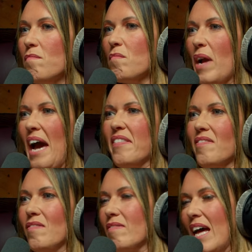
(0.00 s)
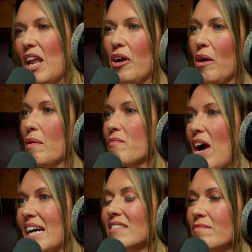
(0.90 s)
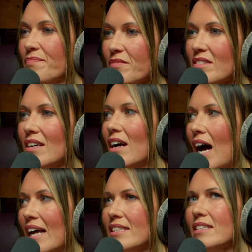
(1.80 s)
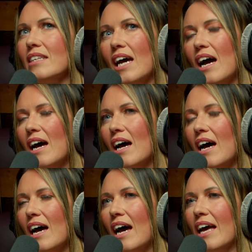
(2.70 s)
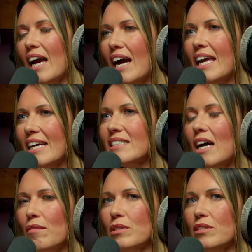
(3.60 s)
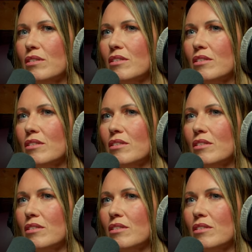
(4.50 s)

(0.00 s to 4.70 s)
we had their logo in red, and I guess that was